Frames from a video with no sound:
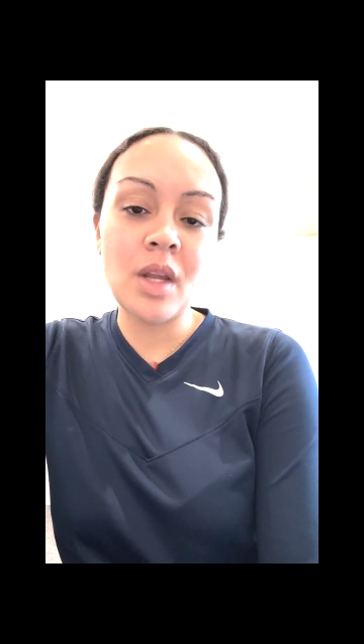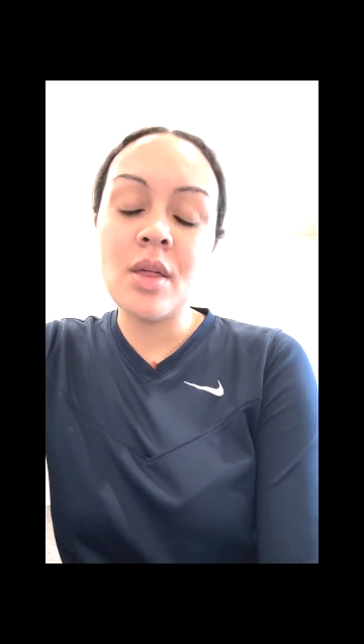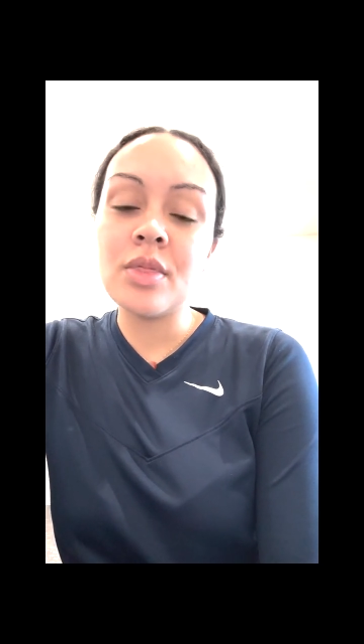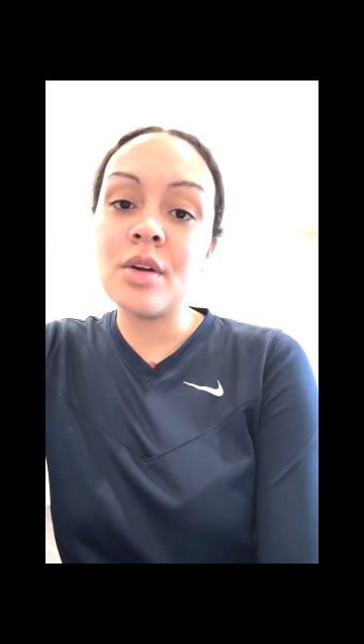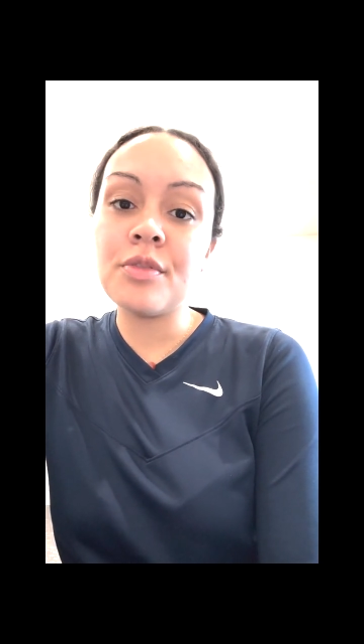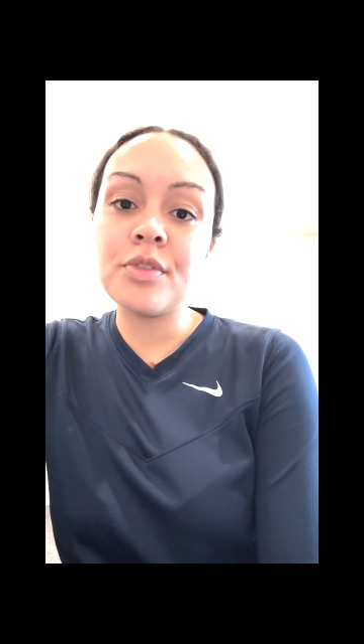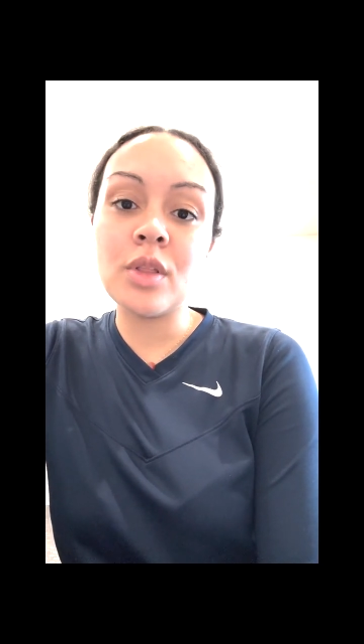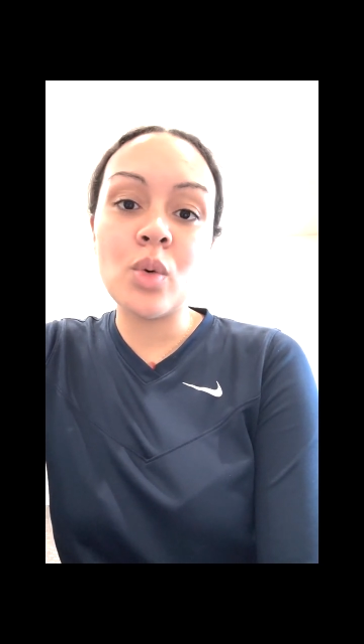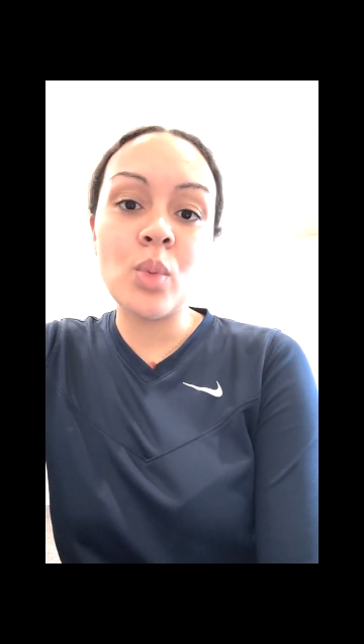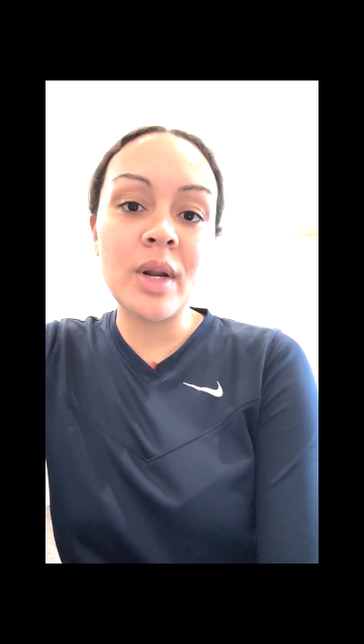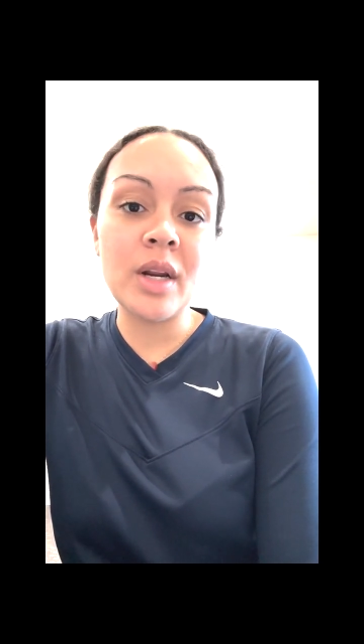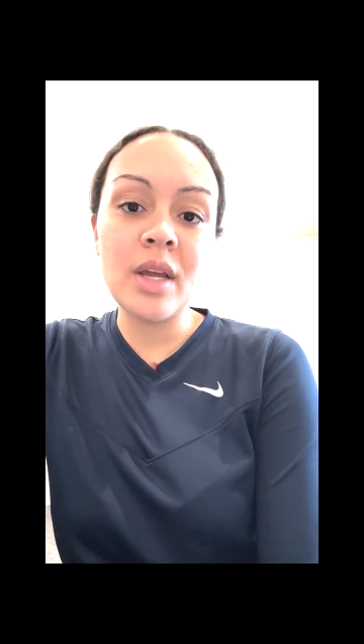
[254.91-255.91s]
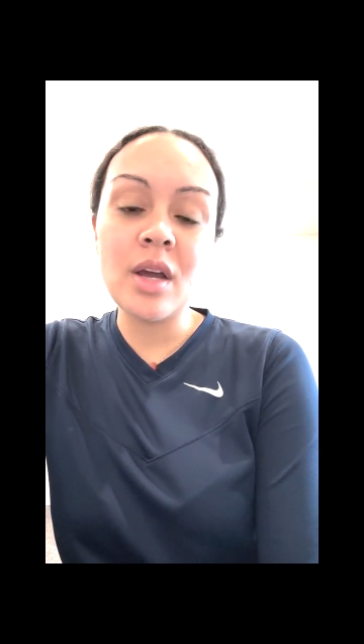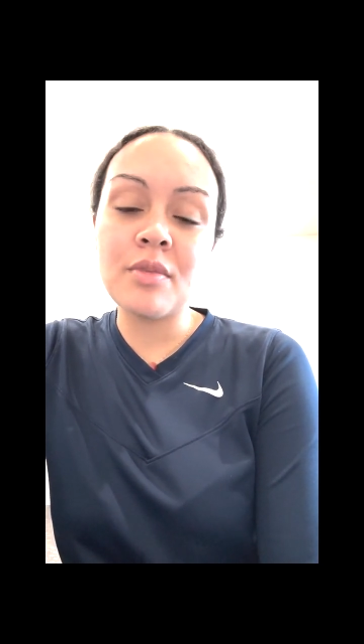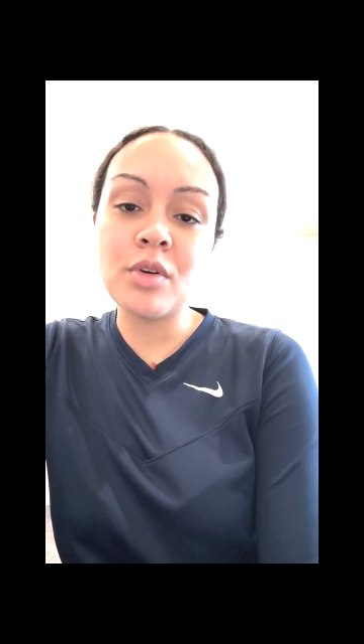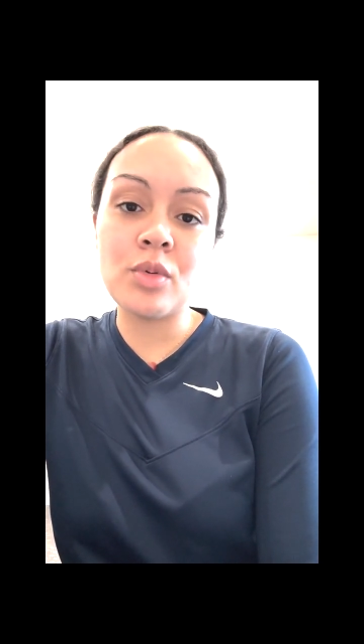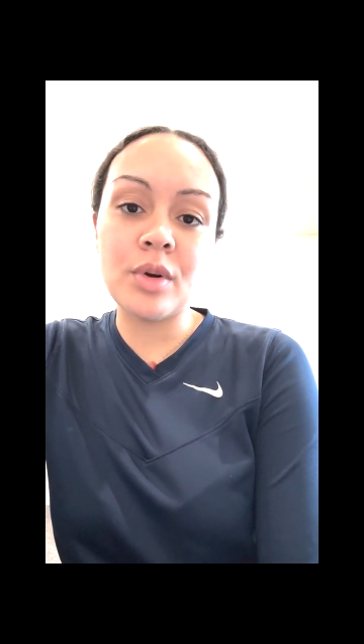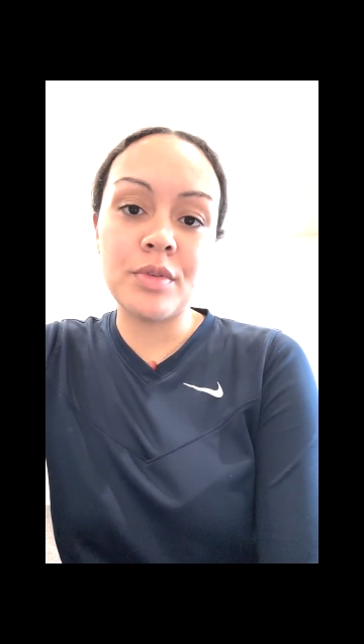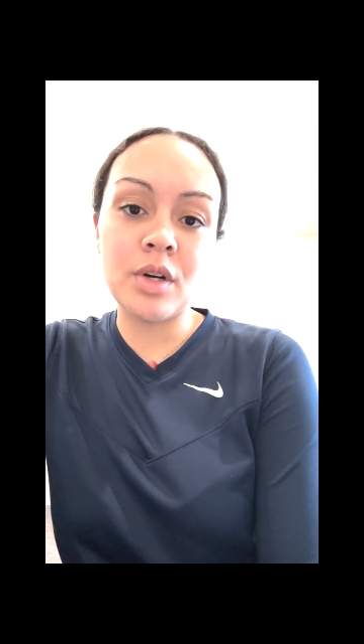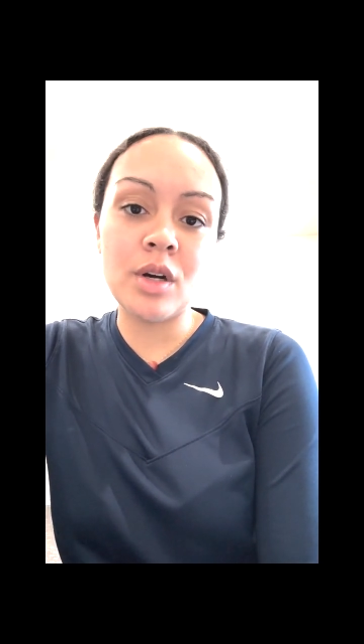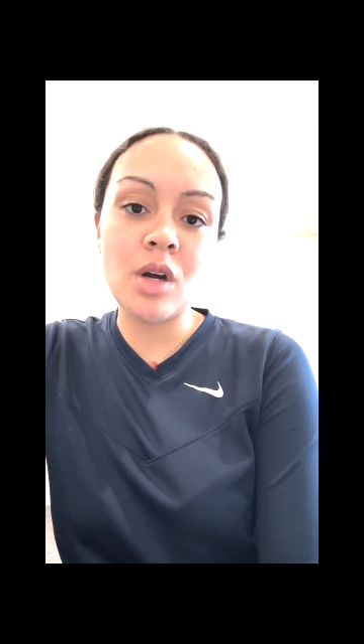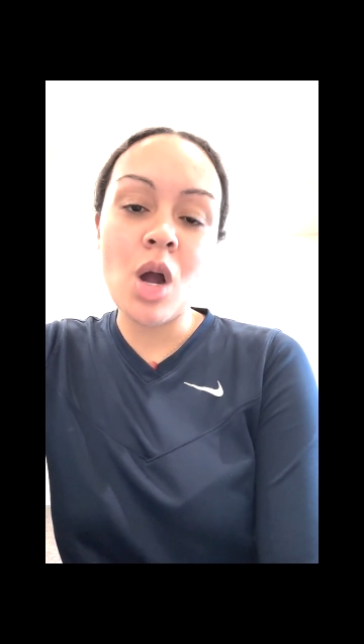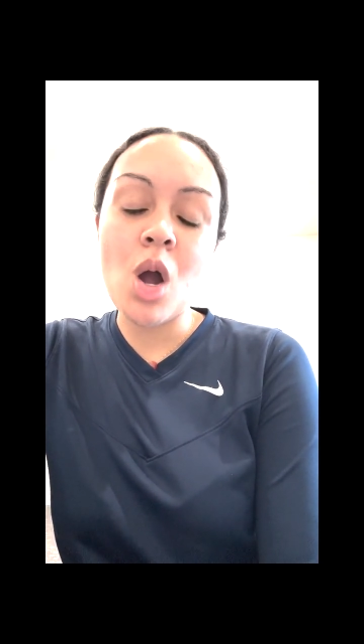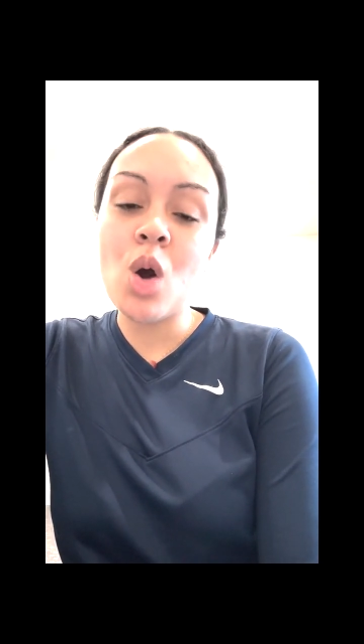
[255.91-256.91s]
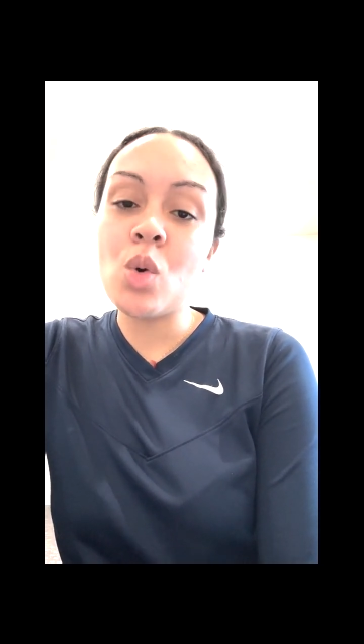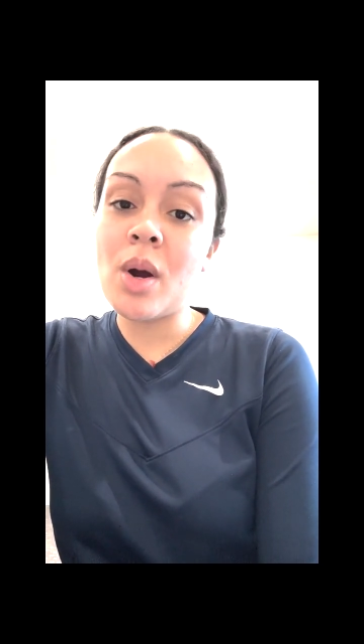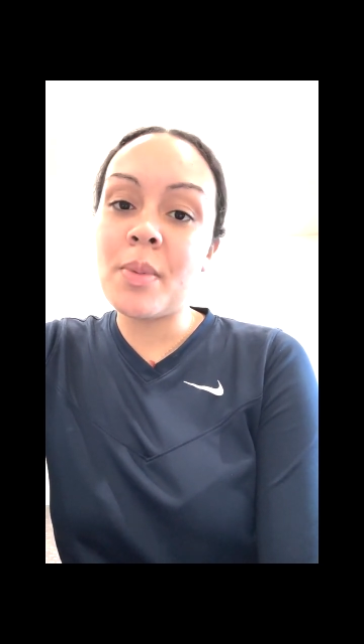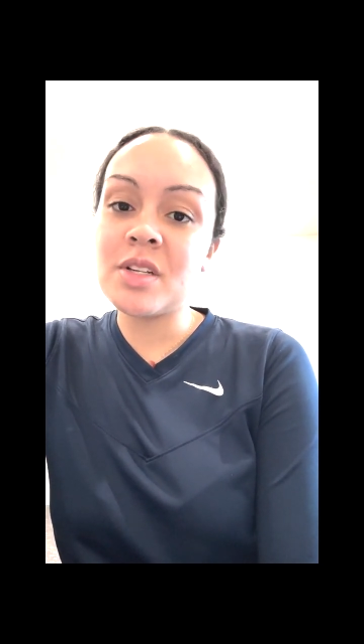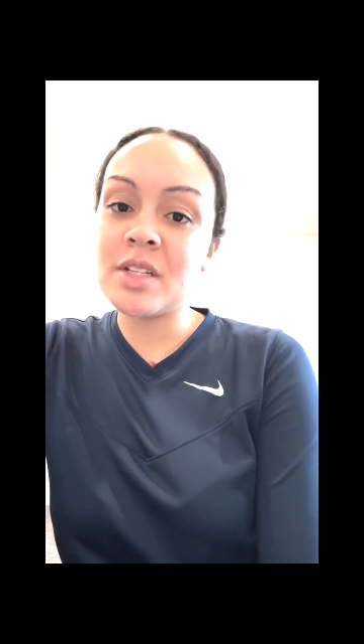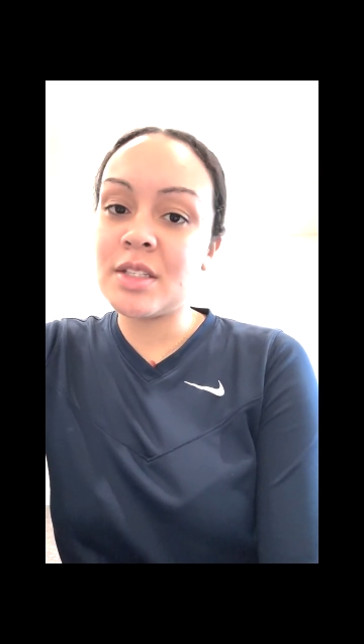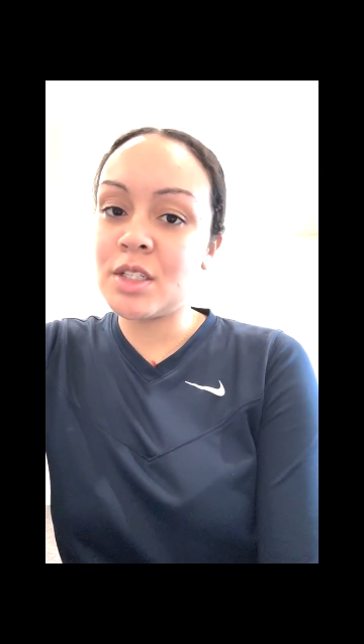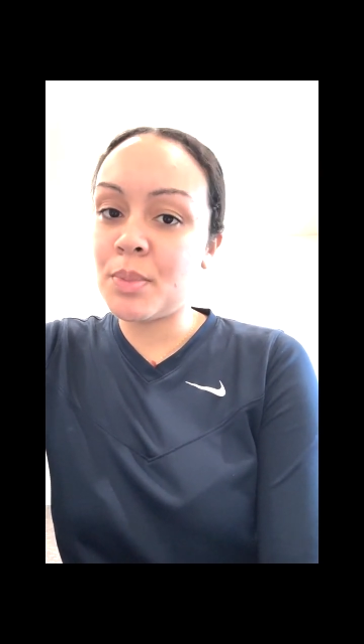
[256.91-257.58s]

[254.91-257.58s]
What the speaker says: the fluidity of a river represents